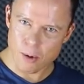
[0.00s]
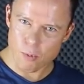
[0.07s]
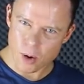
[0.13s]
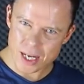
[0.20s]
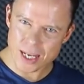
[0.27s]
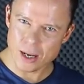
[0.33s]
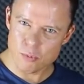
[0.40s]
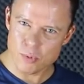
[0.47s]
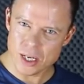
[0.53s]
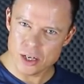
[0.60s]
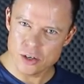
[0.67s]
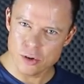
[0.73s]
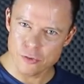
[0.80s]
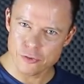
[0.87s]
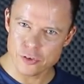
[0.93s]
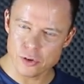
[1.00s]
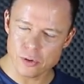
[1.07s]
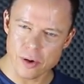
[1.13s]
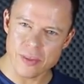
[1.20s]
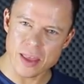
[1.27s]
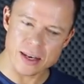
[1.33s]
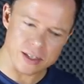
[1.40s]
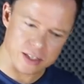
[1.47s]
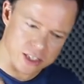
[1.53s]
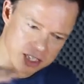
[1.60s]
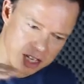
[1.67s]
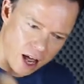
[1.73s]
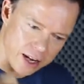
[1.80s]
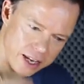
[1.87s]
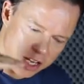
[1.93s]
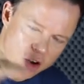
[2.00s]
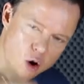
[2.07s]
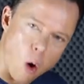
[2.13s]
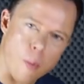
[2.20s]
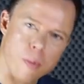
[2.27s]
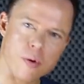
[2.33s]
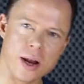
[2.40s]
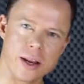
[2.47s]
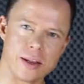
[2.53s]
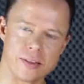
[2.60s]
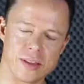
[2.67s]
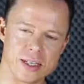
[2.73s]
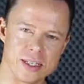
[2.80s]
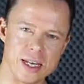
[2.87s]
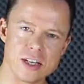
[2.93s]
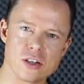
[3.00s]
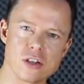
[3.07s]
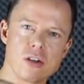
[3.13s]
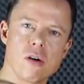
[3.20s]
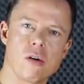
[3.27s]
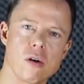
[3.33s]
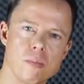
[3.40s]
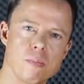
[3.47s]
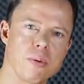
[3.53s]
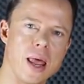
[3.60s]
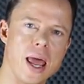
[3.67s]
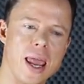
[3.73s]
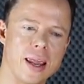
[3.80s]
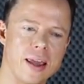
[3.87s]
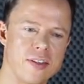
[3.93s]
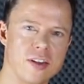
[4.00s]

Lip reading: what it can really do for you, and then start incorporating this into your own playing,